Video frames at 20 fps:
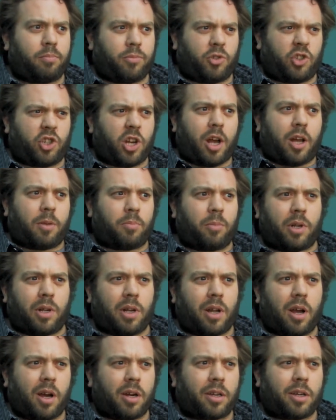John
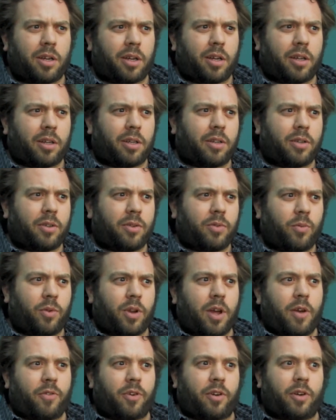Malarkey, and
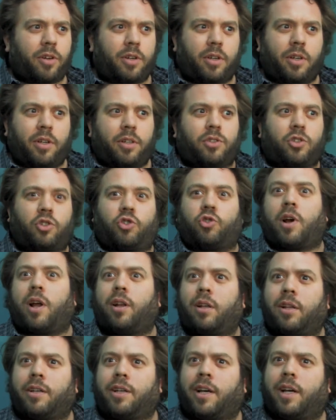whenever his
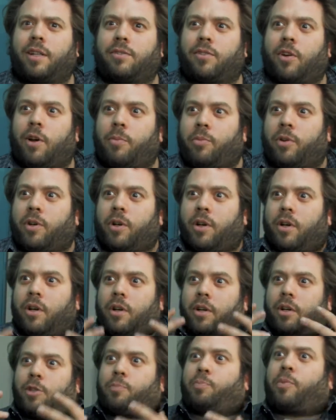adrenaline gets up,
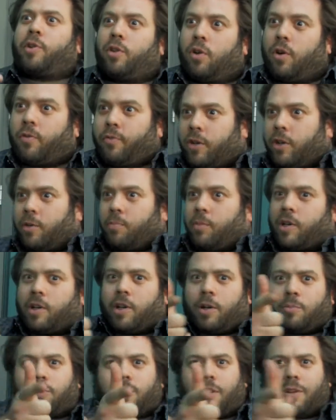his POV
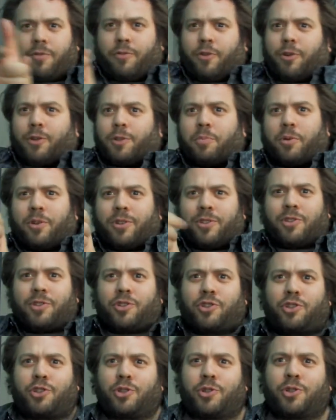becomes first
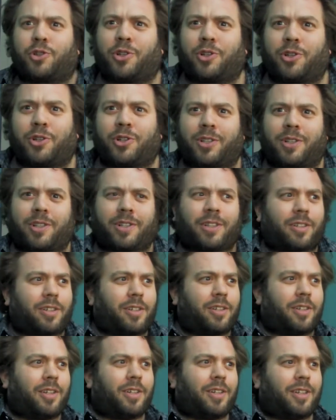person shooter,
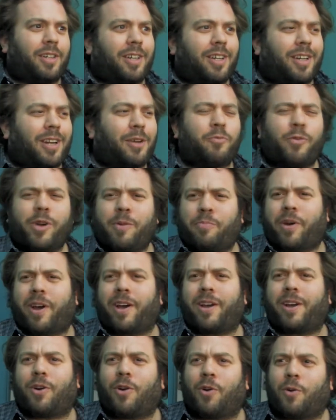and we
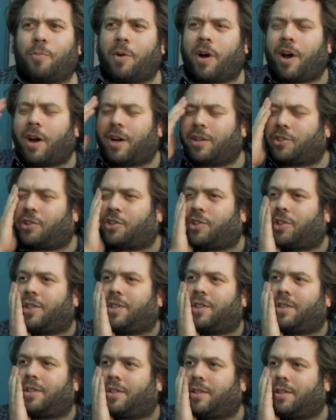pay homage
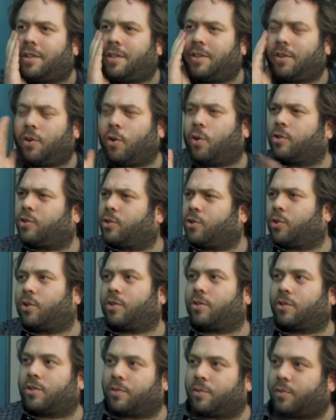to all
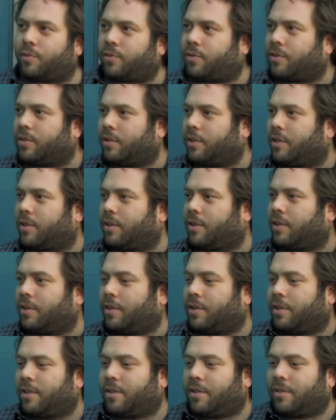sorts of
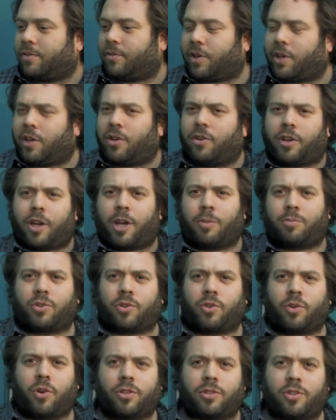video games
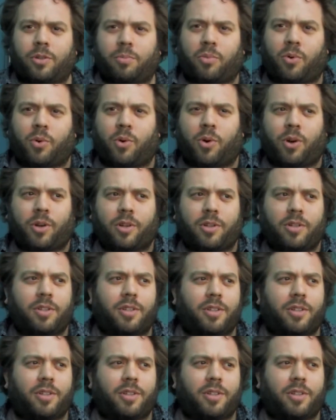across the board.